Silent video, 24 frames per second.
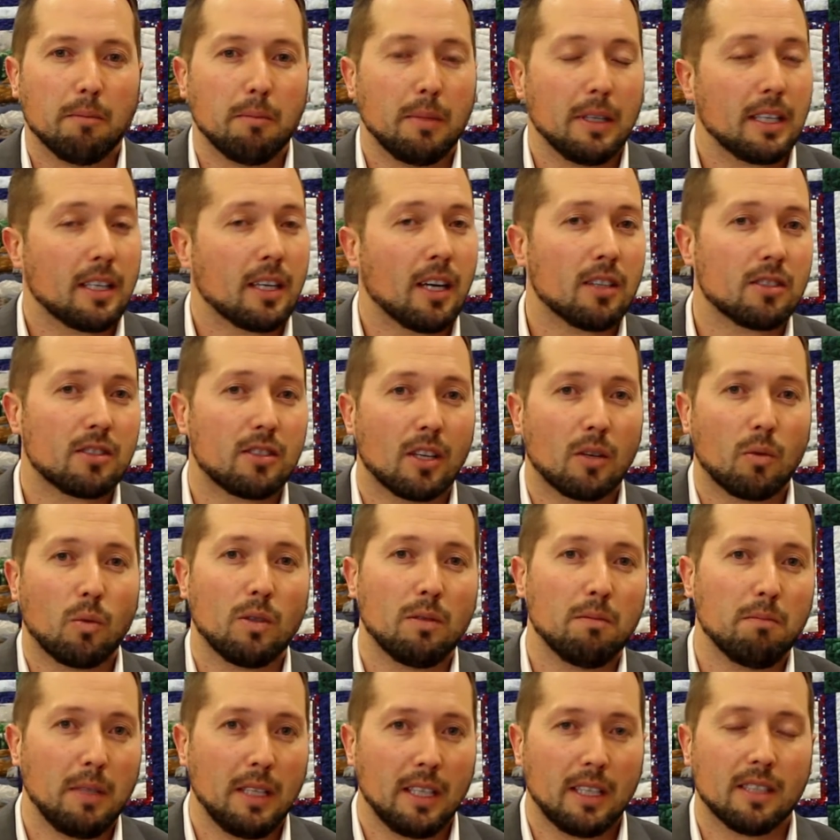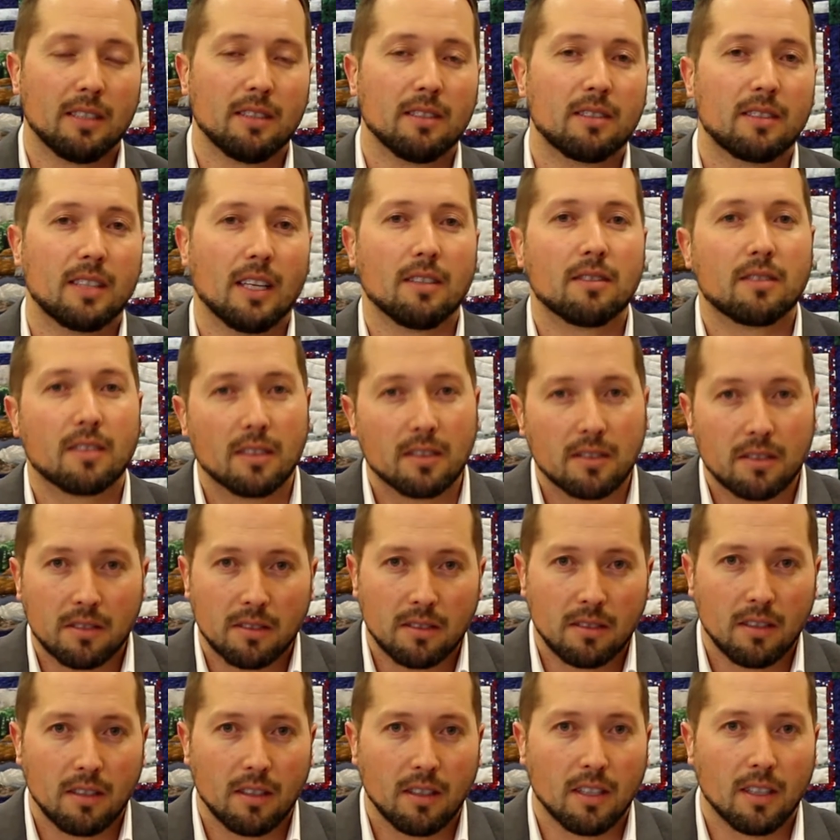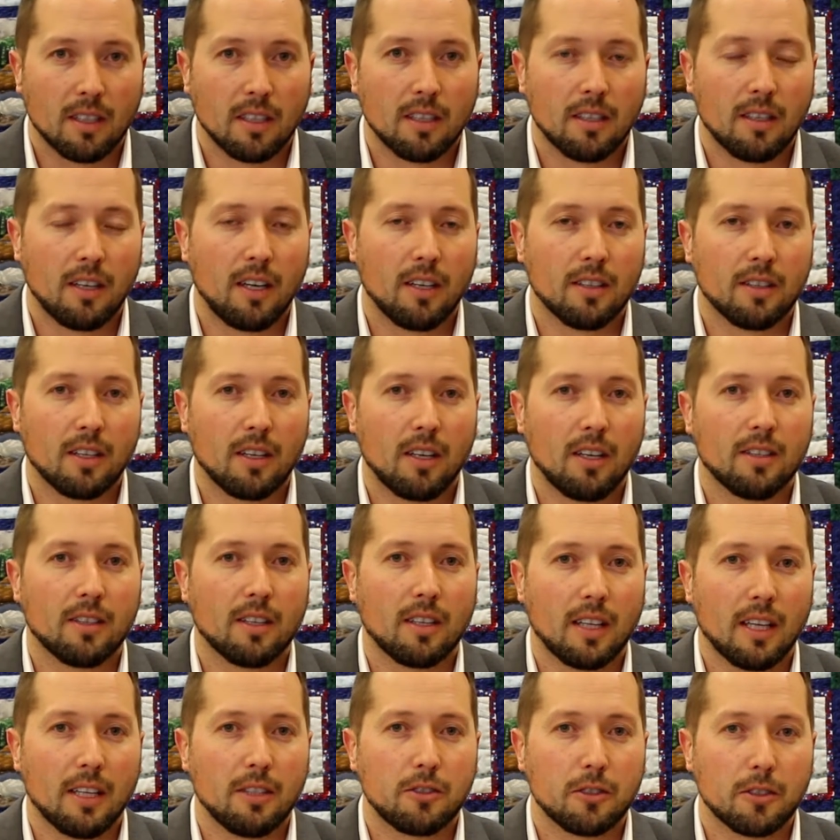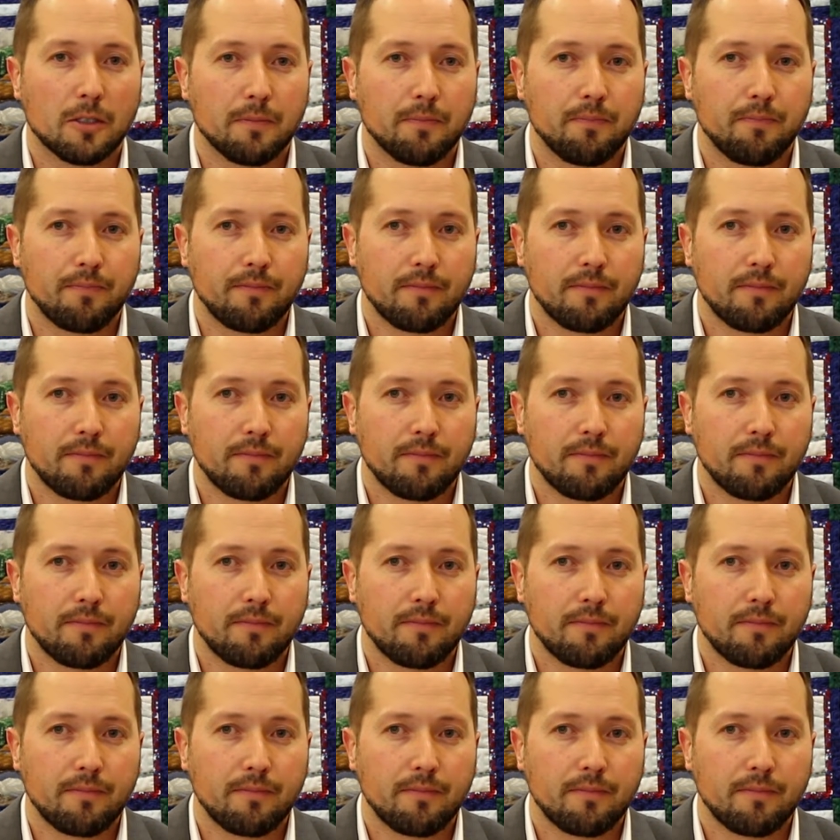because there wouldn't be consensus on the ledger.